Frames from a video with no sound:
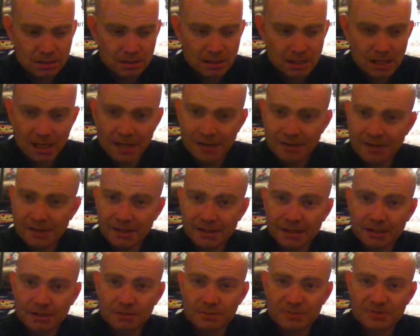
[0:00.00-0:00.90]
anything
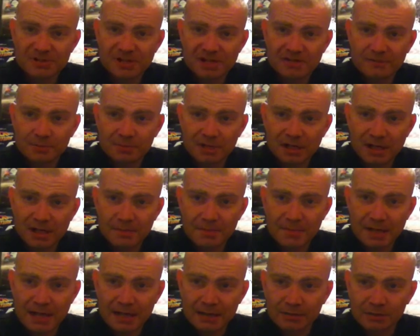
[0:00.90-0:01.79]
that comes out of a blind
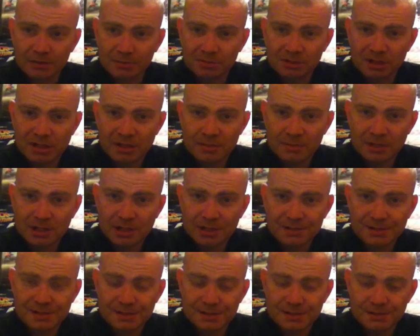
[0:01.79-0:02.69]
bag or a blind
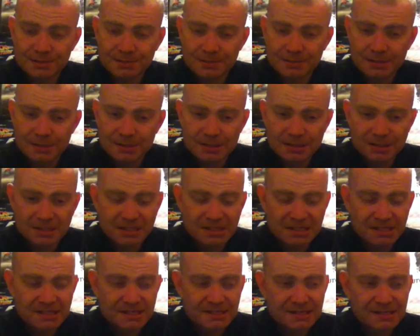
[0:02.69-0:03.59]
box.
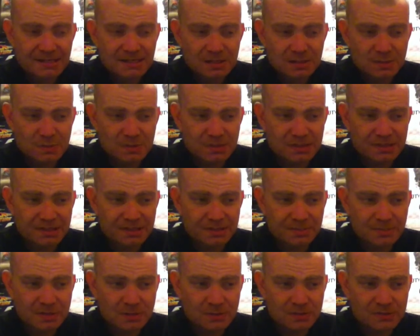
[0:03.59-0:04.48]
He's one of the
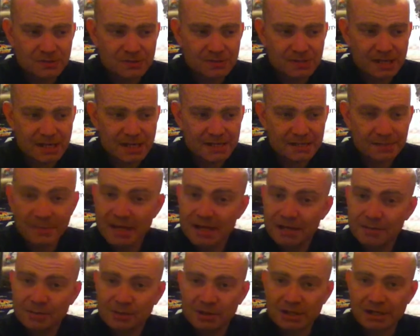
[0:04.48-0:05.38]
most
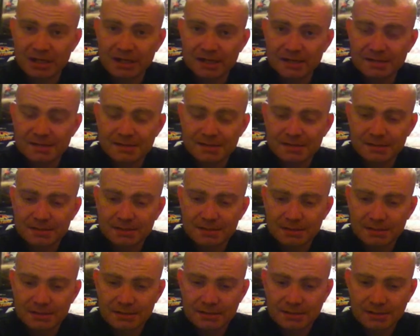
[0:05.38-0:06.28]
dependable guys,
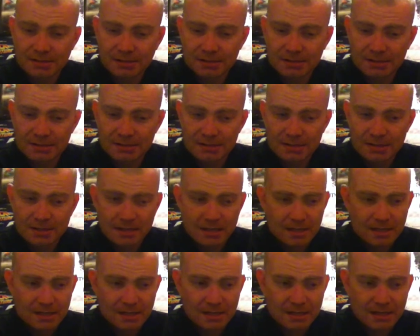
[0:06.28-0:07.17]

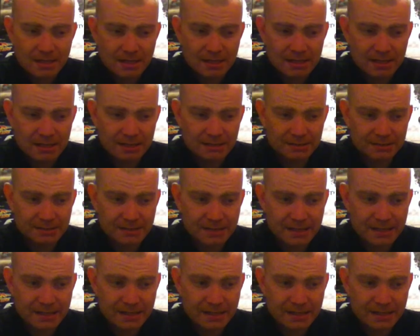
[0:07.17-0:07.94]
and